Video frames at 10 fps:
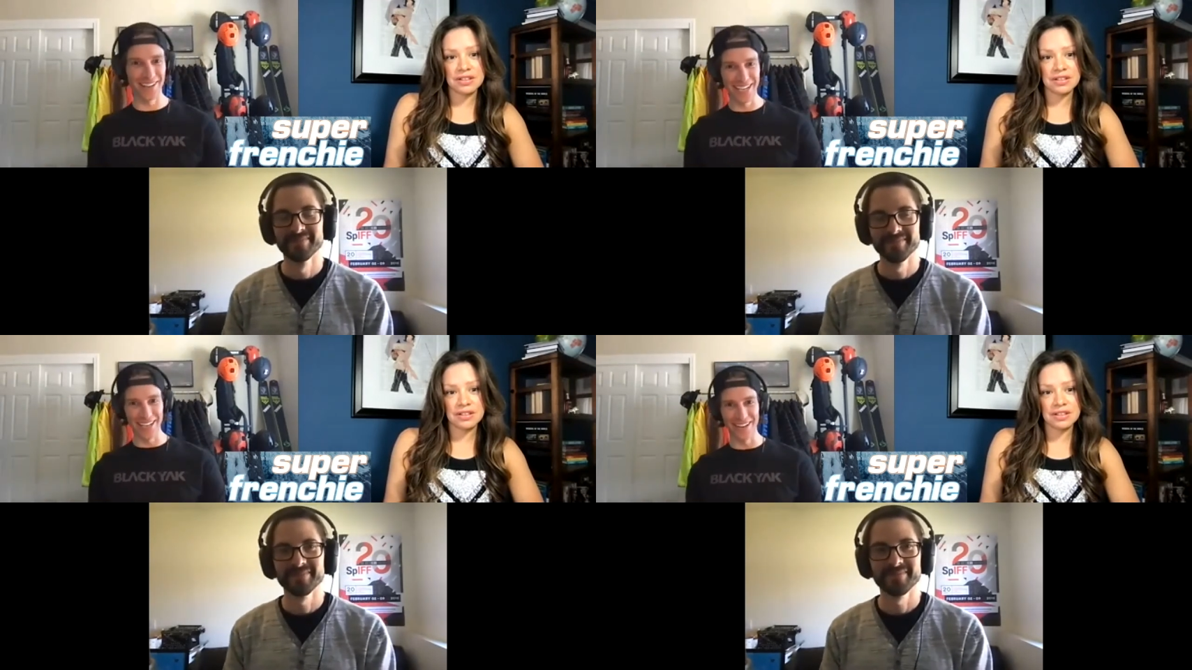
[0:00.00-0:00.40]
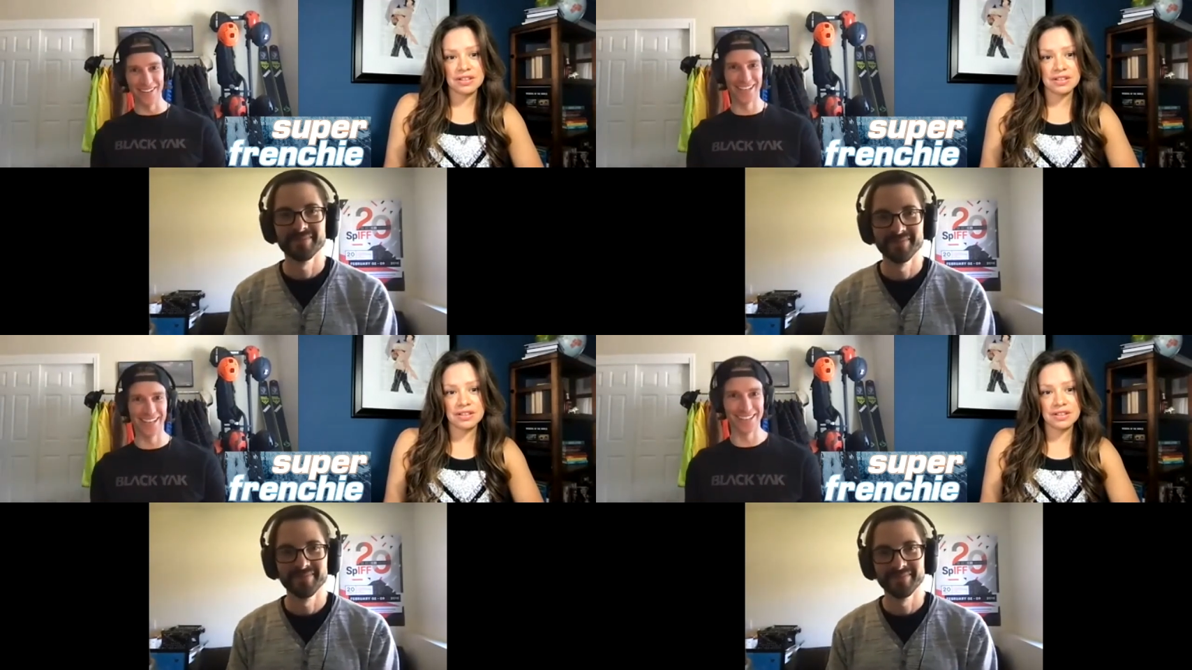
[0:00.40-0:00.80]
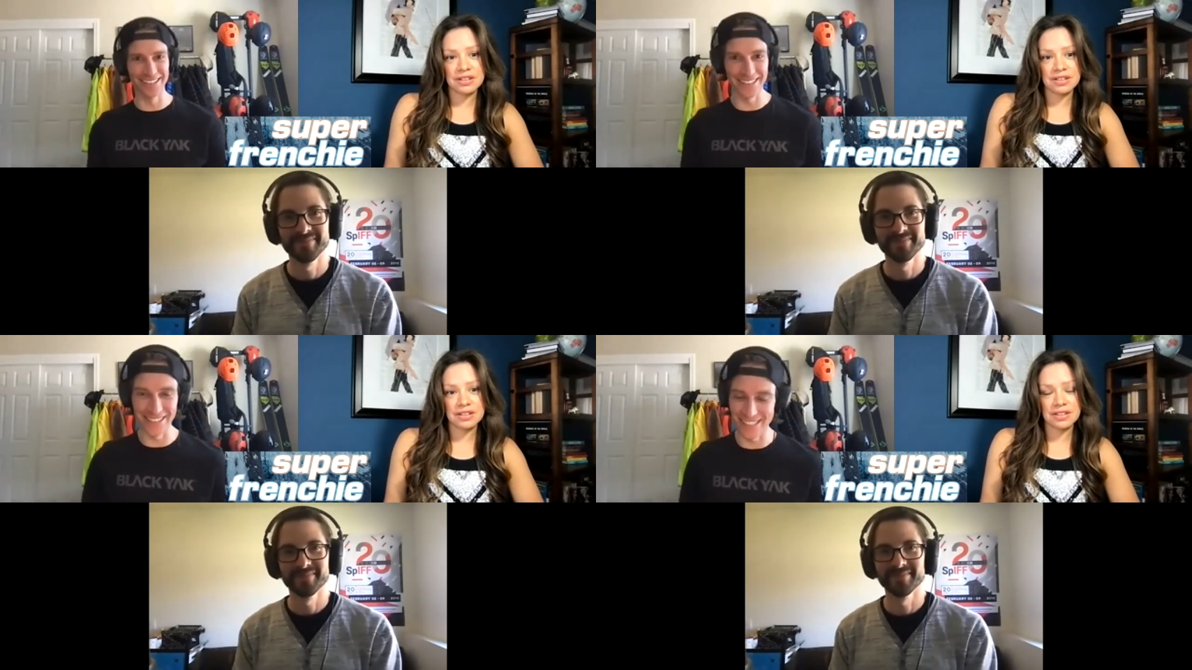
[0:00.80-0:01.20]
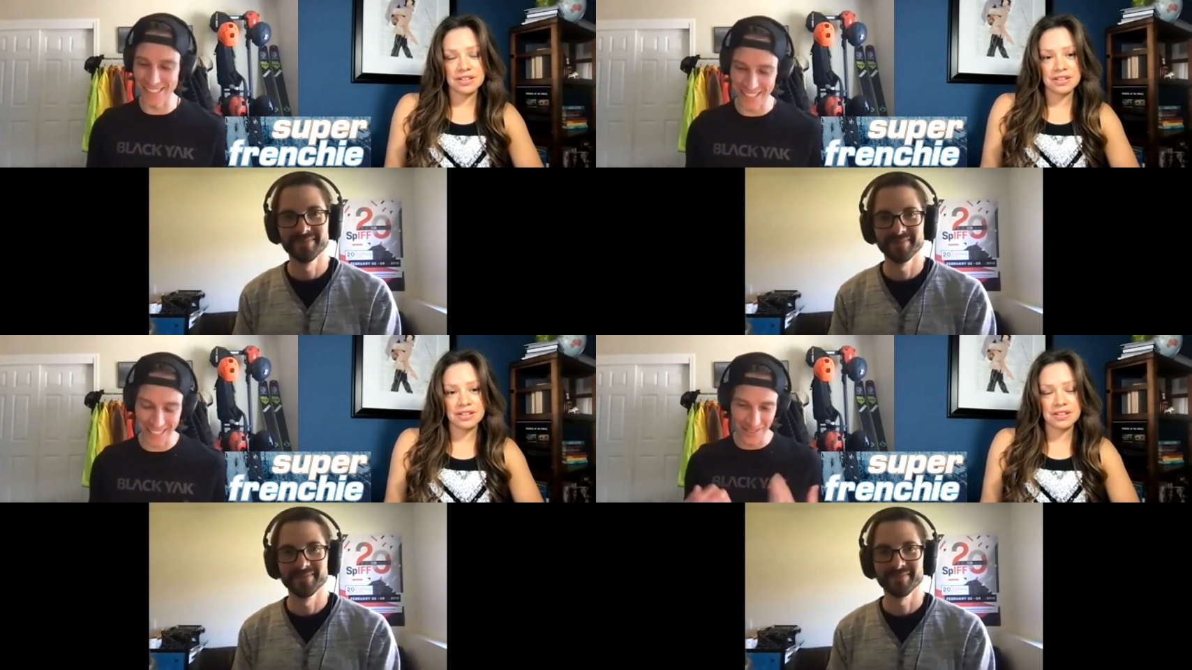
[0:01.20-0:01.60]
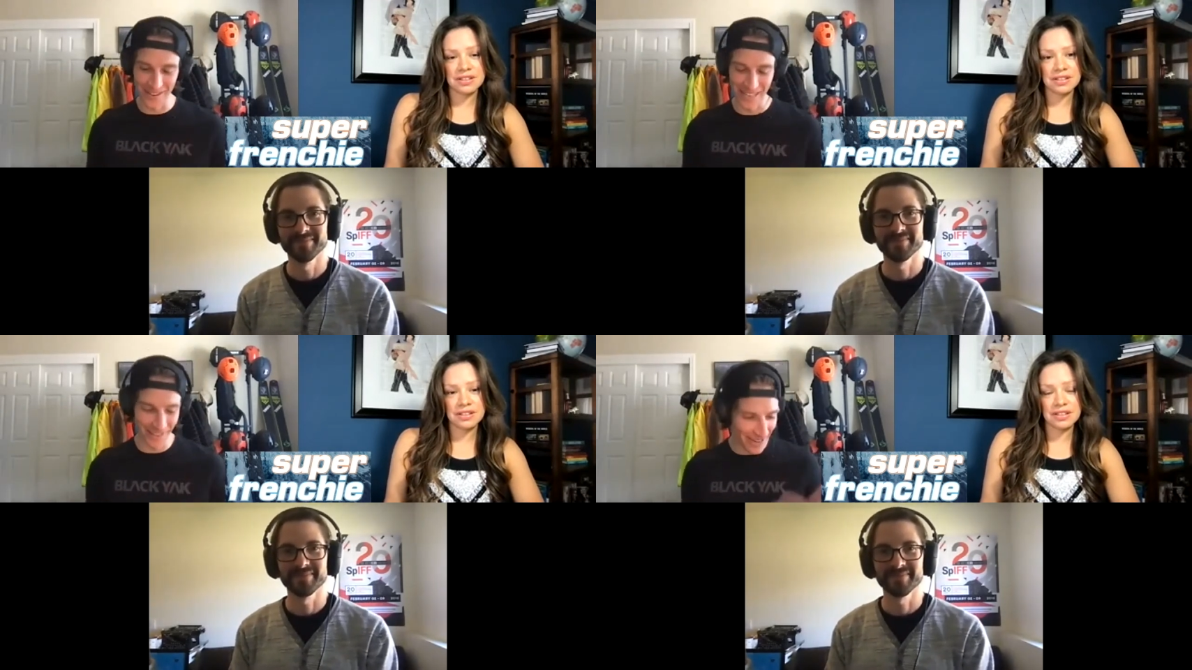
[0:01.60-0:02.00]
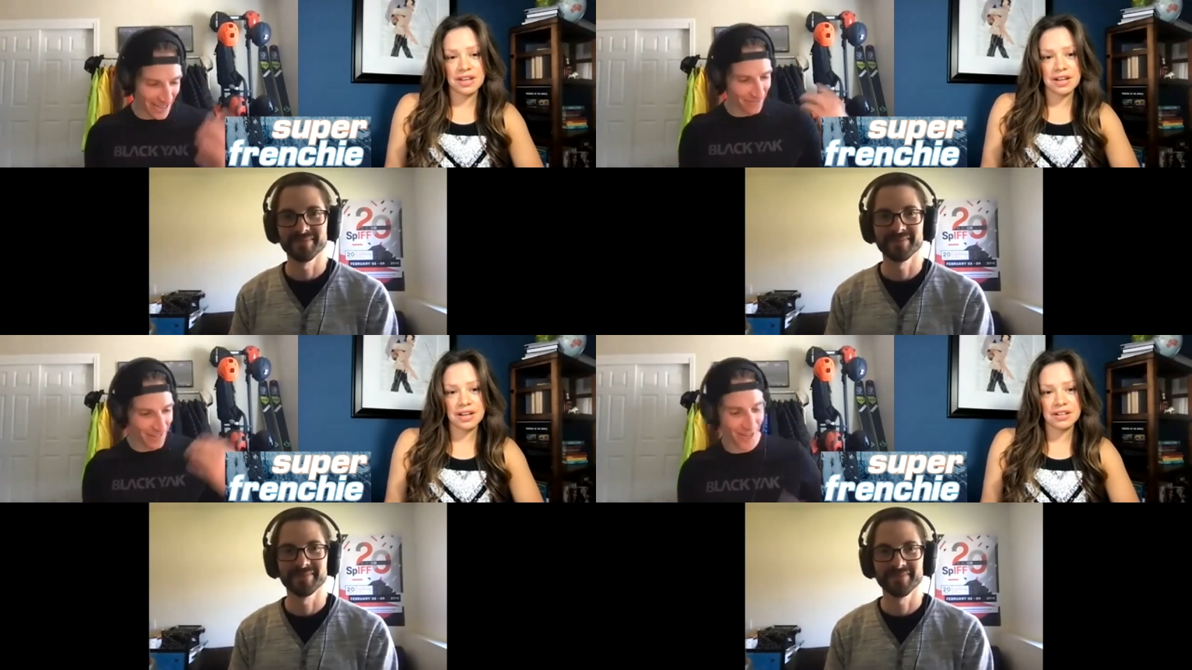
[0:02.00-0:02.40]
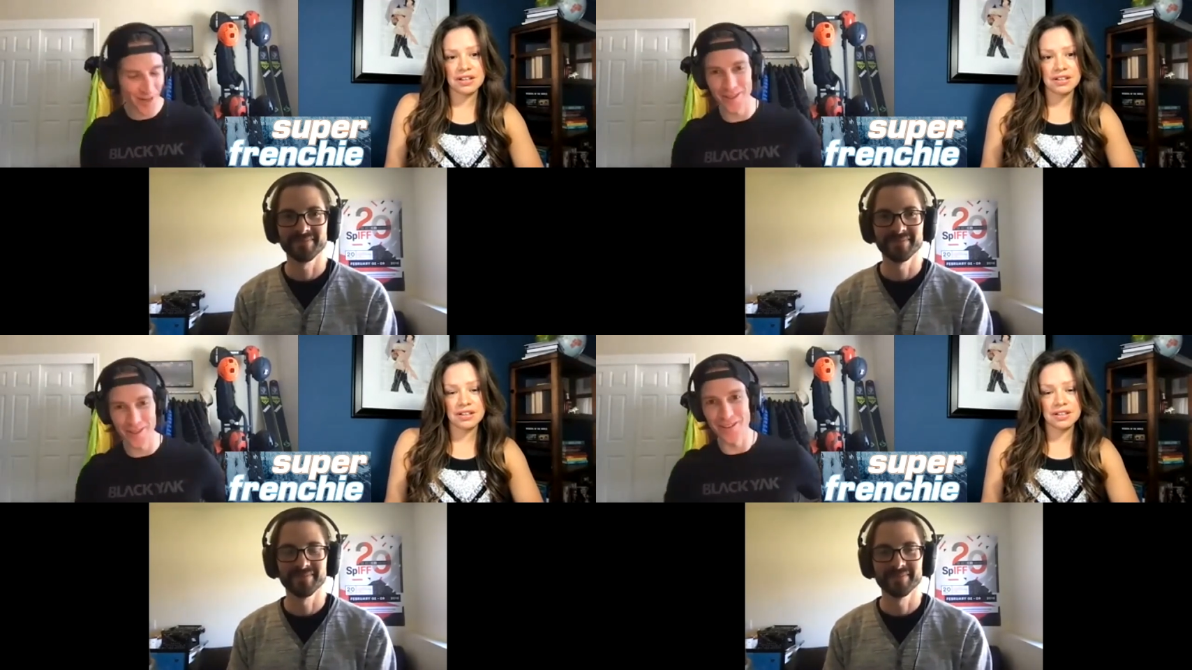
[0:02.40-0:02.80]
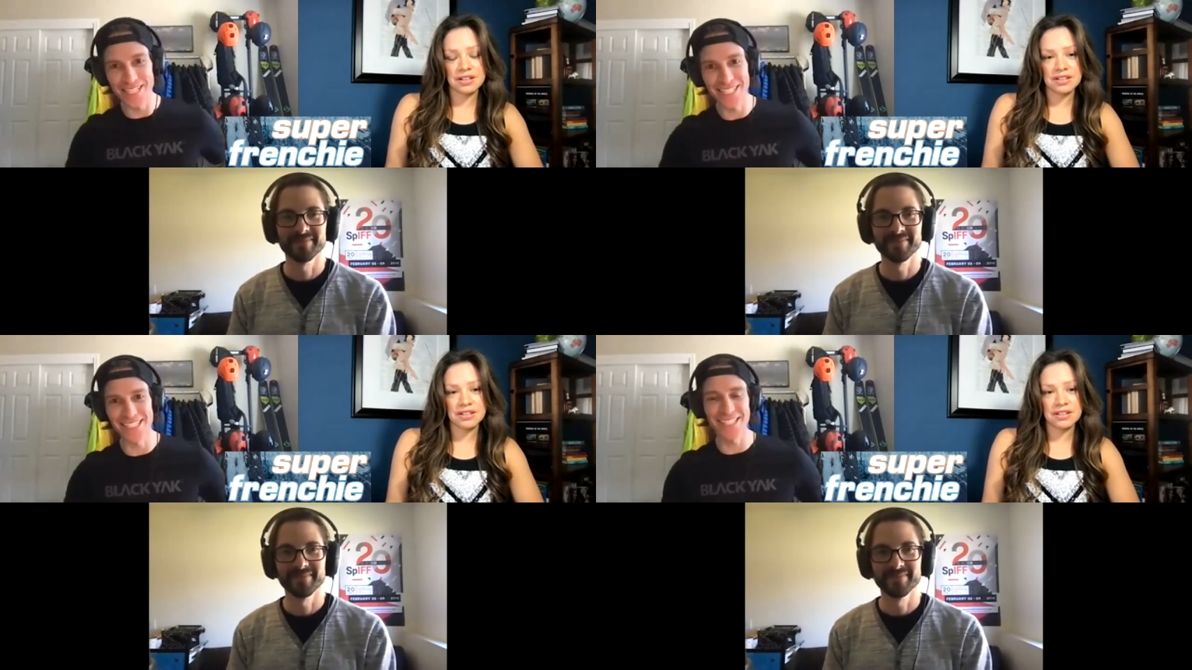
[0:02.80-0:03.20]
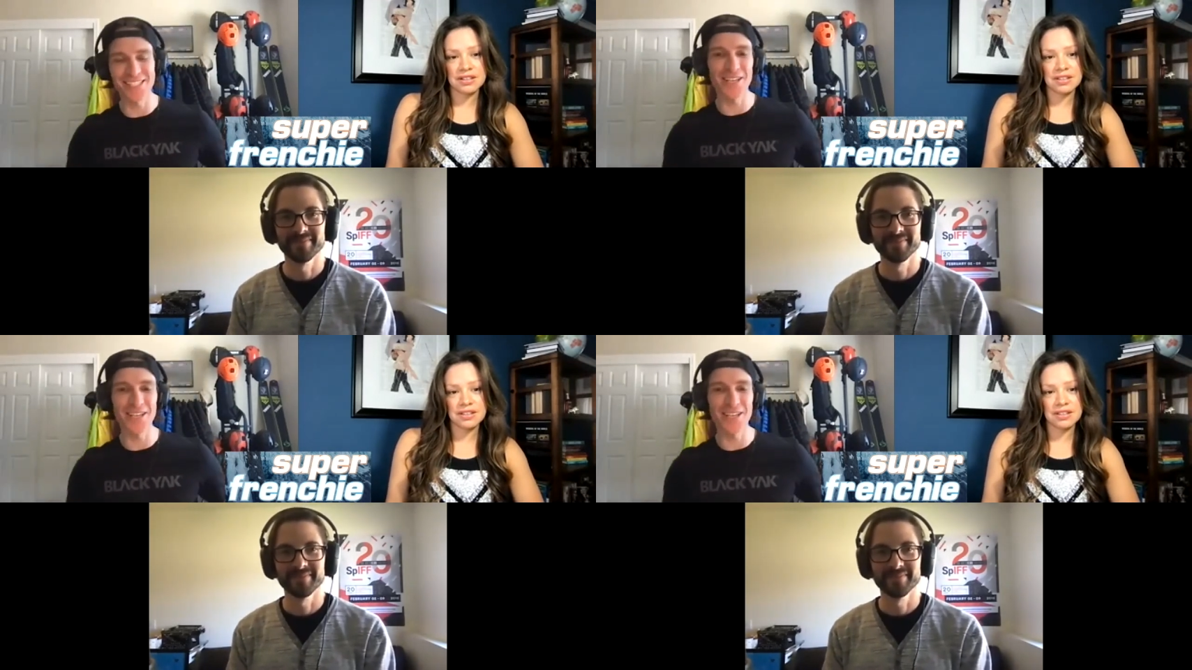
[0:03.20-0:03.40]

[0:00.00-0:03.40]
Speaker 1: You know, so just that's so i like, all right, fire away the questions, let's go.